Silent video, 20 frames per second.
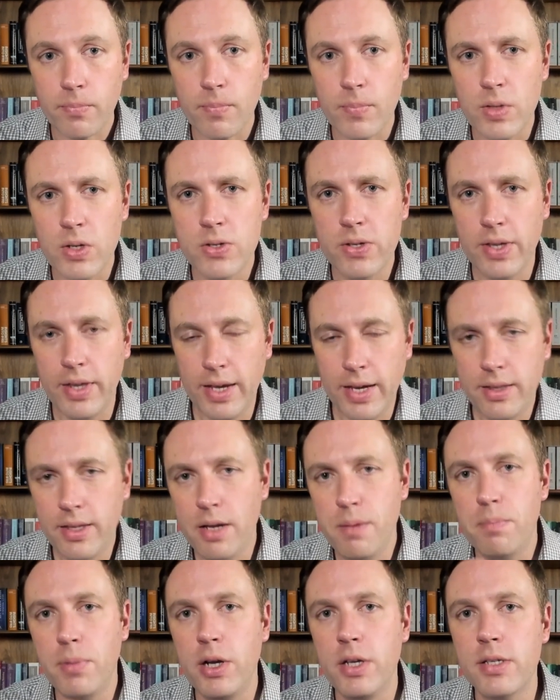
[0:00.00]
So that
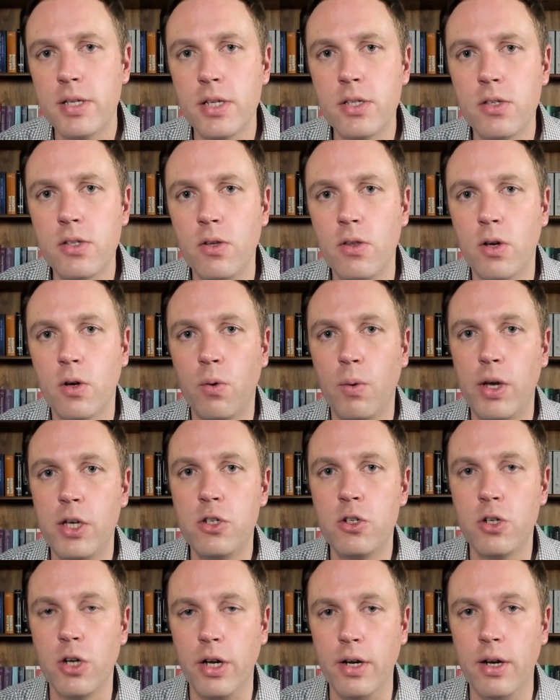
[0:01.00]
then brings us to the
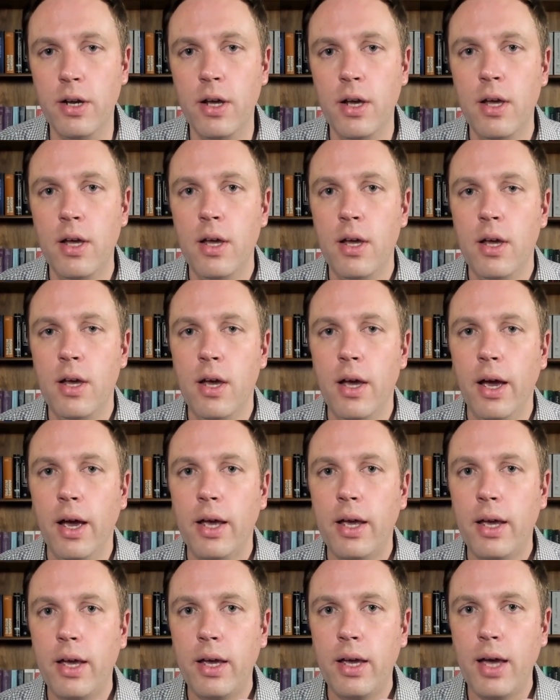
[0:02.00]
question,
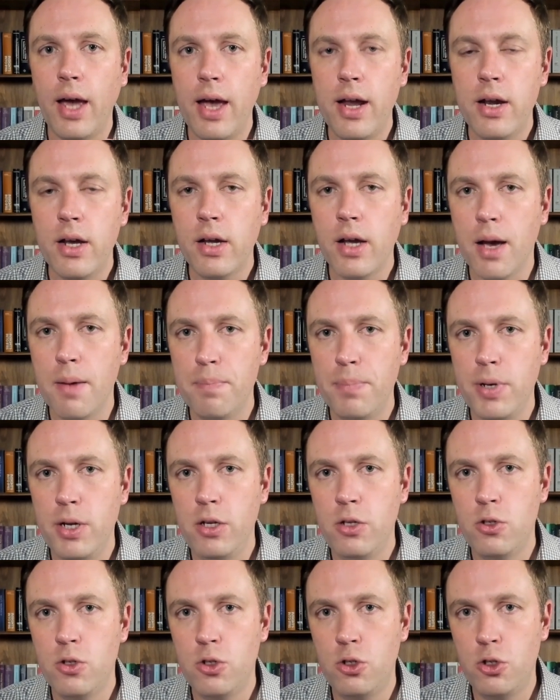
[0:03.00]
can a
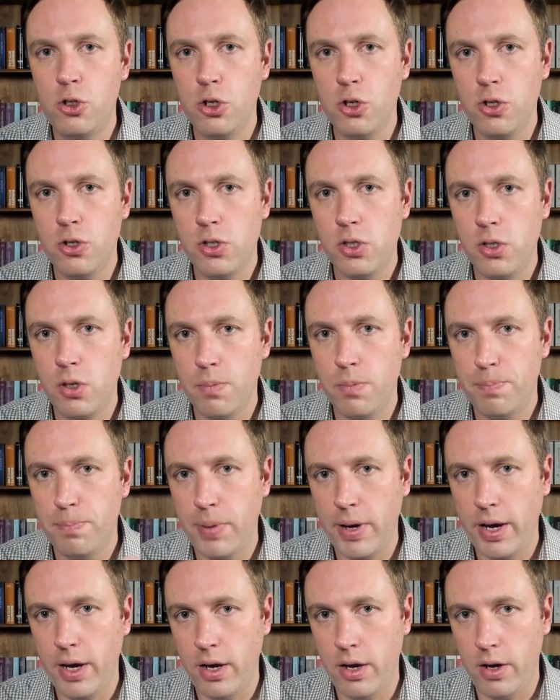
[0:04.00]
company choose to
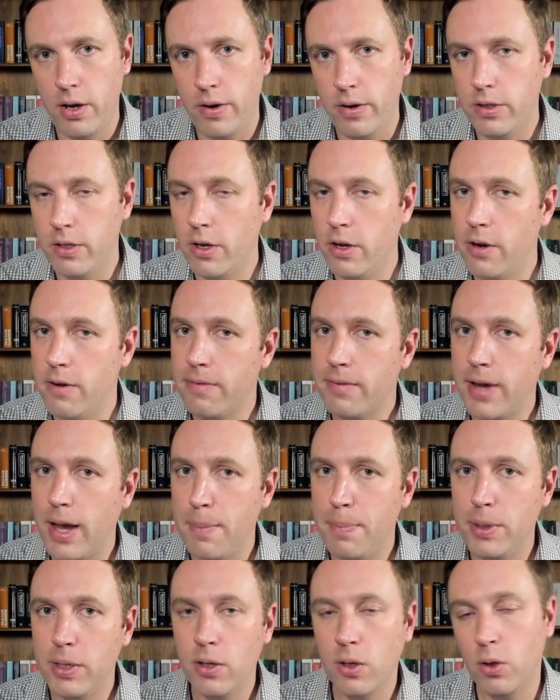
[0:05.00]
pay a return of
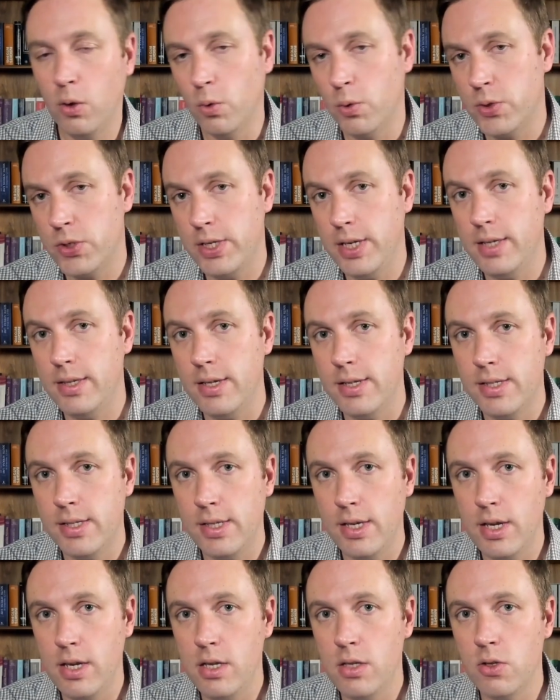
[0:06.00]
capital or
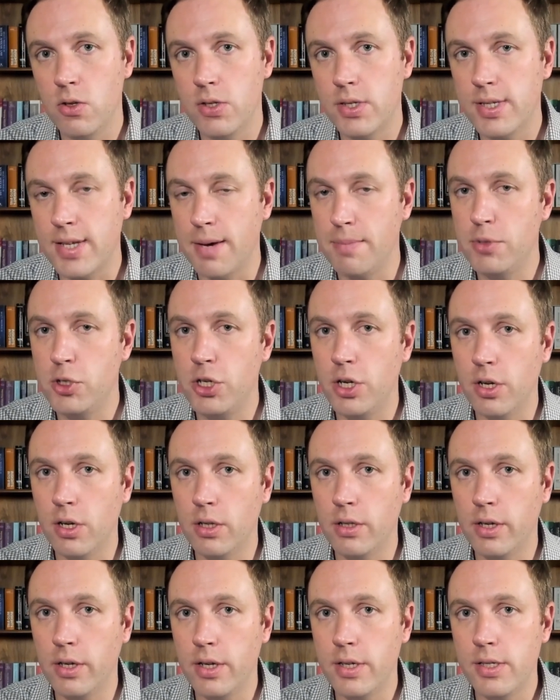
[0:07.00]
CTC to some
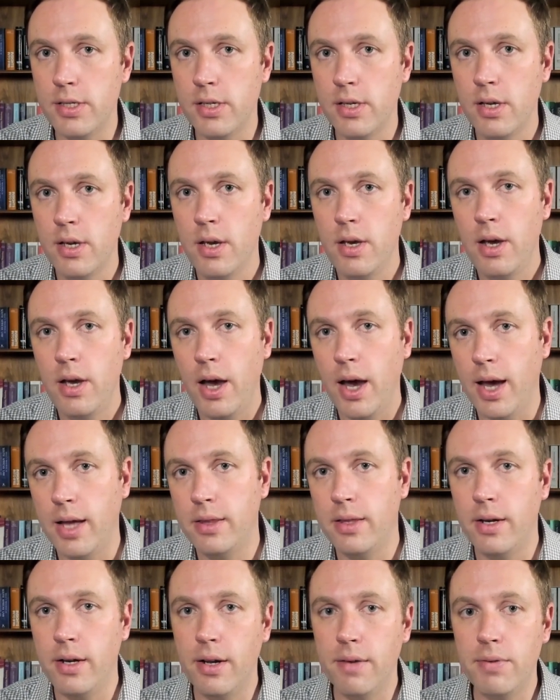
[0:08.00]
shareholders
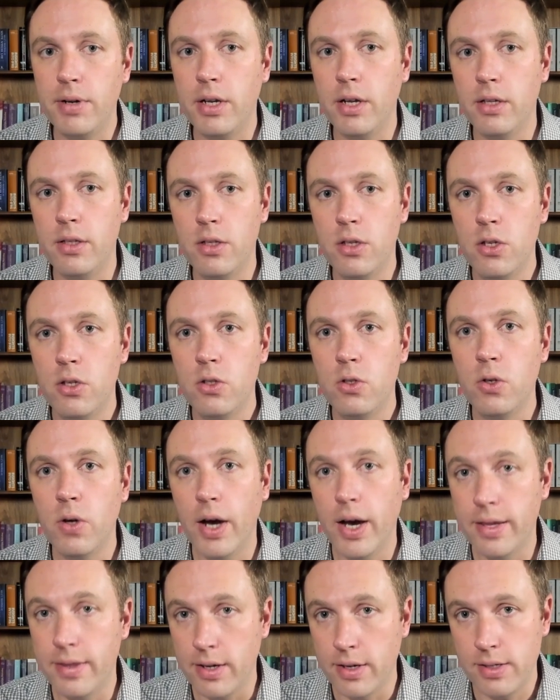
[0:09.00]
and a dividend to
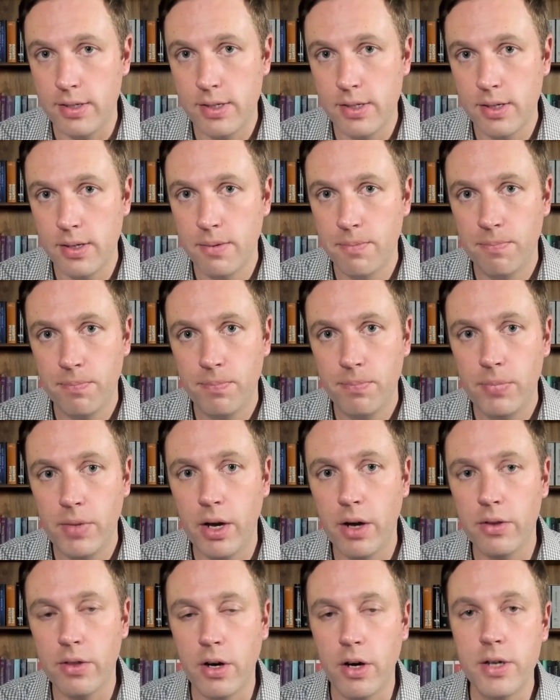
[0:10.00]
others?
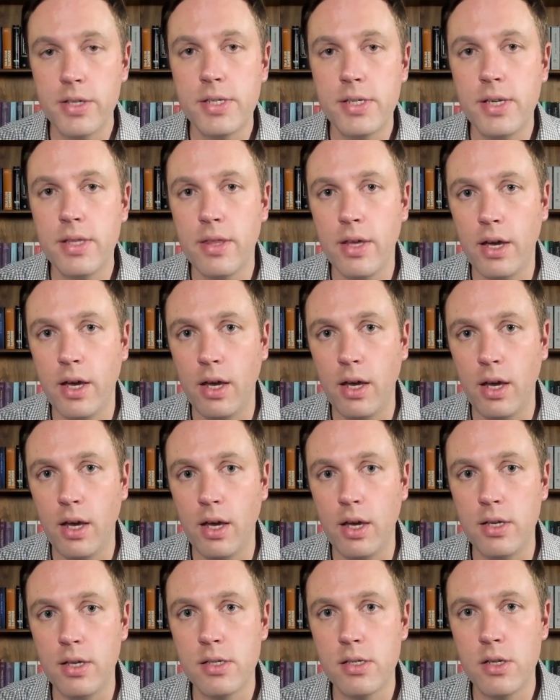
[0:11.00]
Now the answer there
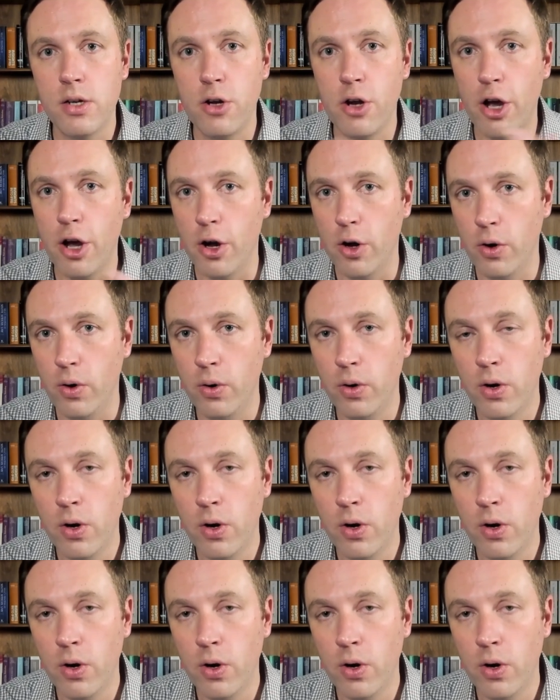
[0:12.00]
is no.